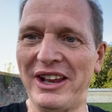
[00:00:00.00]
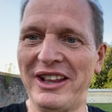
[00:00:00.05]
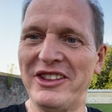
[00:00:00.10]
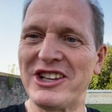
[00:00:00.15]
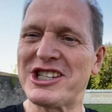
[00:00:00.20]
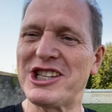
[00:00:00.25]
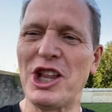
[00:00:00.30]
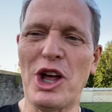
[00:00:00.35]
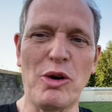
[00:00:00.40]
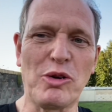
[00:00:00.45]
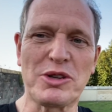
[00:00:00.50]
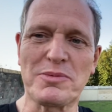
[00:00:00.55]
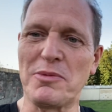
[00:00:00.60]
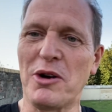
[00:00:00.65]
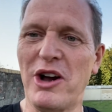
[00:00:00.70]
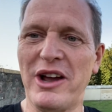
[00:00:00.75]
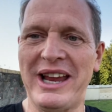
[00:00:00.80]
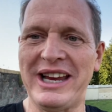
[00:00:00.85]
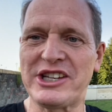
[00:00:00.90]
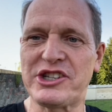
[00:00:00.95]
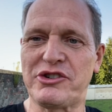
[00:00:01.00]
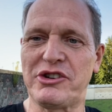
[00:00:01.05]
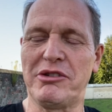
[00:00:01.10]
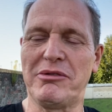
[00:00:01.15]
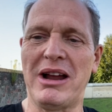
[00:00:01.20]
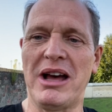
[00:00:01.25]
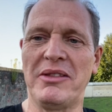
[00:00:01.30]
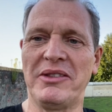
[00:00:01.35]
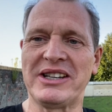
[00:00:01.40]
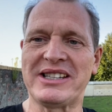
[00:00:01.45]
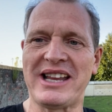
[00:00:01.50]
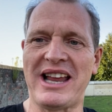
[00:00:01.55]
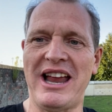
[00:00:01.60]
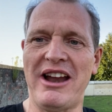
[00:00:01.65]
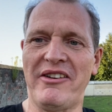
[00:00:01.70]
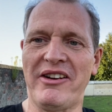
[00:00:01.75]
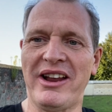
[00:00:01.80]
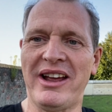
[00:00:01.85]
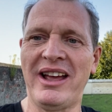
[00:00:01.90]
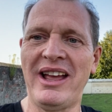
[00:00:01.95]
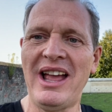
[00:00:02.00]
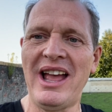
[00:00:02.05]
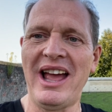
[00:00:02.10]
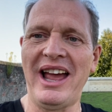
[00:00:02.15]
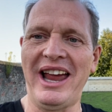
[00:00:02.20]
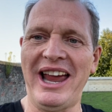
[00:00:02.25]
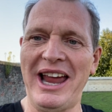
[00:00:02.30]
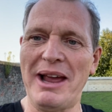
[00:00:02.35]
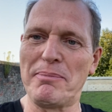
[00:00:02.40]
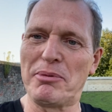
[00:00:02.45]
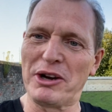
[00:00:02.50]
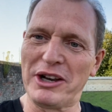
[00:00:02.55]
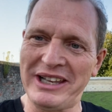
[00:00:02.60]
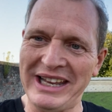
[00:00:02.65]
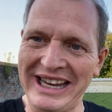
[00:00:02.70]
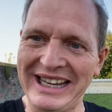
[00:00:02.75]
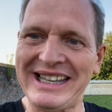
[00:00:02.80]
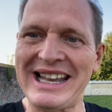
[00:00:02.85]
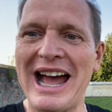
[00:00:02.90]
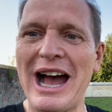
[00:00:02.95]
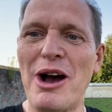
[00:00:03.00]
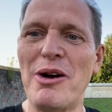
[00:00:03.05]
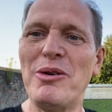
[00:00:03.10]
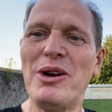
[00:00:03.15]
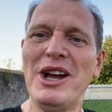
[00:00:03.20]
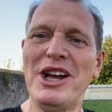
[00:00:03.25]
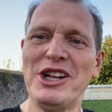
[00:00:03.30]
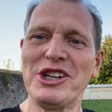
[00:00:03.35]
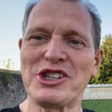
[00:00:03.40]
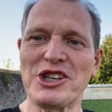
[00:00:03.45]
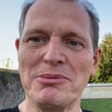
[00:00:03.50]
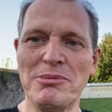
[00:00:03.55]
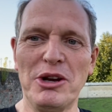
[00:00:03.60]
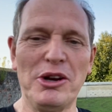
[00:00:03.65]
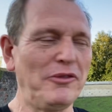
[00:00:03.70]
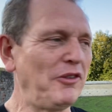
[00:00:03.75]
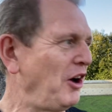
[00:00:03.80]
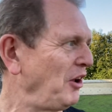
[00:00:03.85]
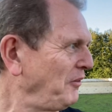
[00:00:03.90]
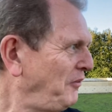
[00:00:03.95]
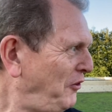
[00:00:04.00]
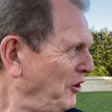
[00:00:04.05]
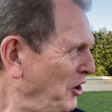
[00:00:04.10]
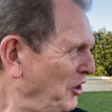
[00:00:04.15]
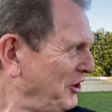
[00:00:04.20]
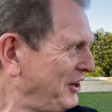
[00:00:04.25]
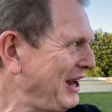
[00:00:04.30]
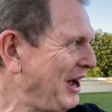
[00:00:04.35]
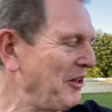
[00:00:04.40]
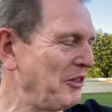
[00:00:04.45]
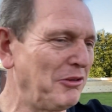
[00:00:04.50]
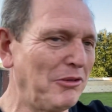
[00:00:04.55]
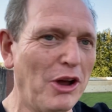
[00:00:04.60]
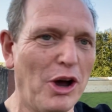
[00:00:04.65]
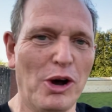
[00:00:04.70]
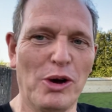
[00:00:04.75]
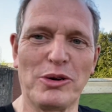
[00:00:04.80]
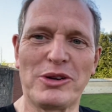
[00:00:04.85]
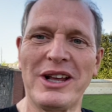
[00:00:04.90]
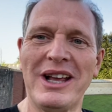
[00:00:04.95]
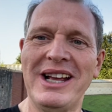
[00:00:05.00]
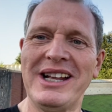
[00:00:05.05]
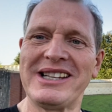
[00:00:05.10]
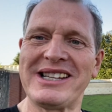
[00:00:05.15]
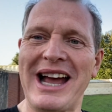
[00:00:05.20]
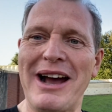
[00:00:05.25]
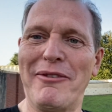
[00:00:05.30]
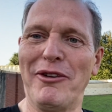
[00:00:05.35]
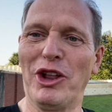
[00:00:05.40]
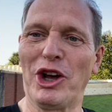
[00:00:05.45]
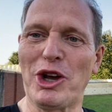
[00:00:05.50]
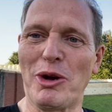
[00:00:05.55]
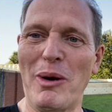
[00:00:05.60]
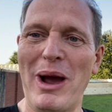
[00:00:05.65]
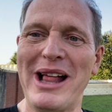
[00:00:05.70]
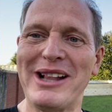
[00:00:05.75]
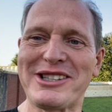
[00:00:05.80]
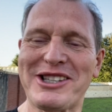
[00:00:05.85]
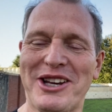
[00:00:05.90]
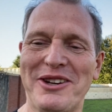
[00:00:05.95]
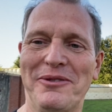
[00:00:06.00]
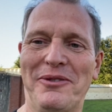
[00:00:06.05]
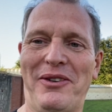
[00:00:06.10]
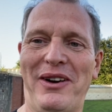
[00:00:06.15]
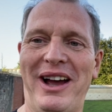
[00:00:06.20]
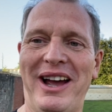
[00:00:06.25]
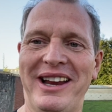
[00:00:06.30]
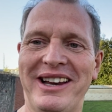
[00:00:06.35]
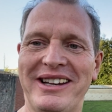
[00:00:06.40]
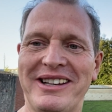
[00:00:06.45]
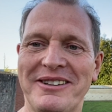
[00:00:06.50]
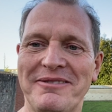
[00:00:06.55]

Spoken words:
There's loads more history around this area, but I need now to move on further down the road to have a look at what else I can find.